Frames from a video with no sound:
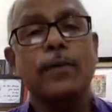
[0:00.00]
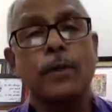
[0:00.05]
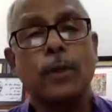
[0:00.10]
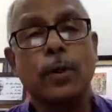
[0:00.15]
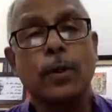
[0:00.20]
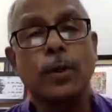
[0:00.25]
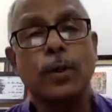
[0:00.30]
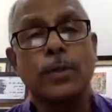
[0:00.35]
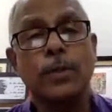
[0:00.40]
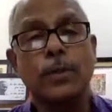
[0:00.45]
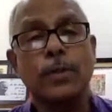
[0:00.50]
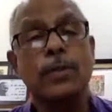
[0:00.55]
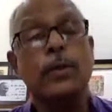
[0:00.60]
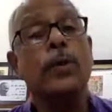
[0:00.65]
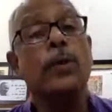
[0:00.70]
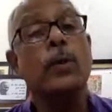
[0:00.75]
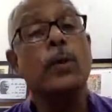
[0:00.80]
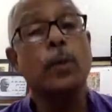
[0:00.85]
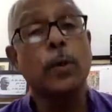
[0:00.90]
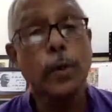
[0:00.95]
those
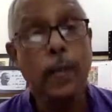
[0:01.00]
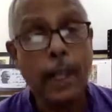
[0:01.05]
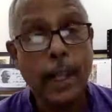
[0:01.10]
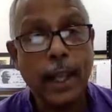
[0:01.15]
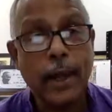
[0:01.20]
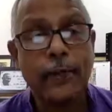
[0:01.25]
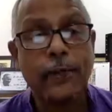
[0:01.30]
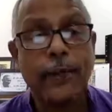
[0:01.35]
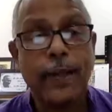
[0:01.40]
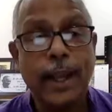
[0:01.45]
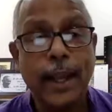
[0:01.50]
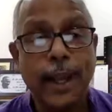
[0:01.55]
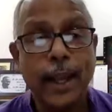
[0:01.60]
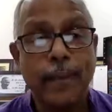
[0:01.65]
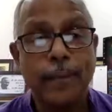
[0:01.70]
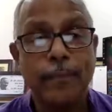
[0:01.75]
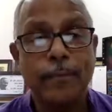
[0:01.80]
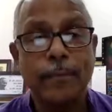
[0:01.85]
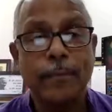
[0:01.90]
who love him.